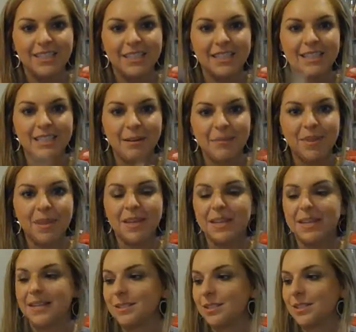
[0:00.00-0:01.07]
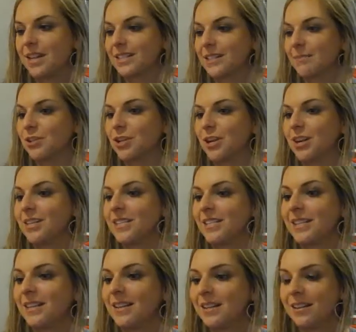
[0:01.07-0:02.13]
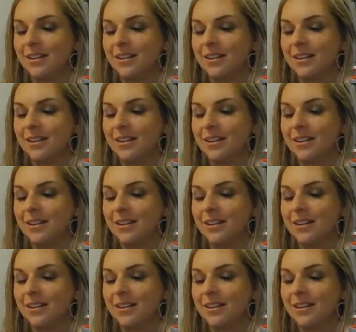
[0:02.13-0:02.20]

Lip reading: snip the ends as I'm trying to,